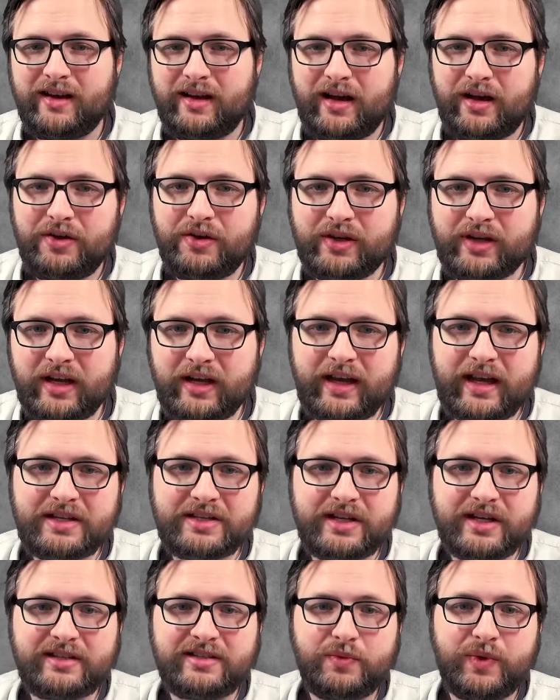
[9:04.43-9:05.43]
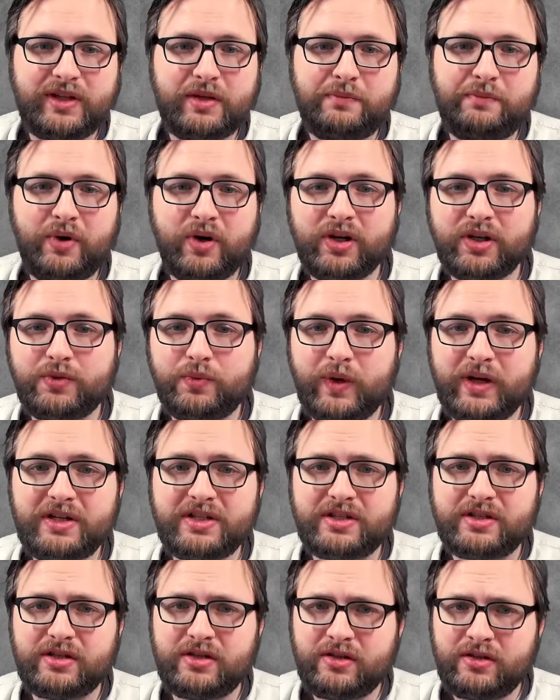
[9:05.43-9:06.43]
how you can guess it, with the pocket
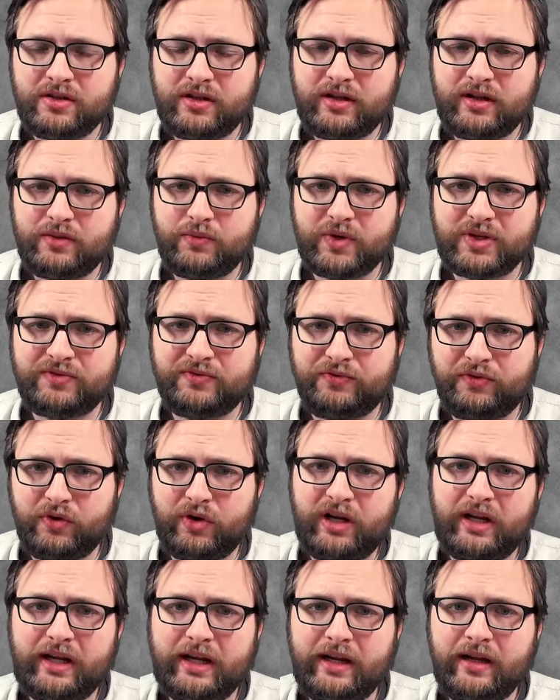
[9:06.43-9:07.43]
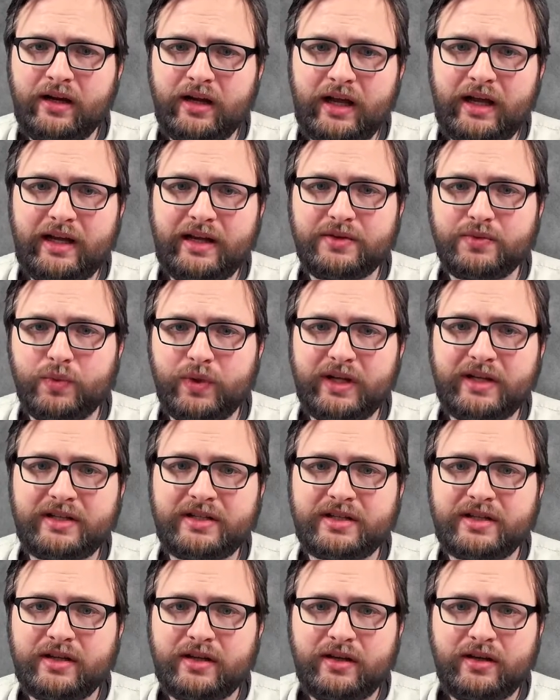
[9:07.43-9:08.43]
watch, it was fully inlaid
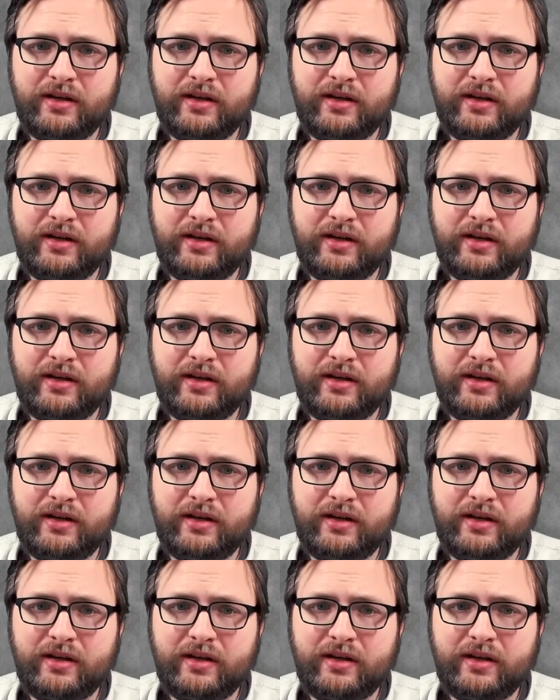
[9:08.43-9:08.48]
with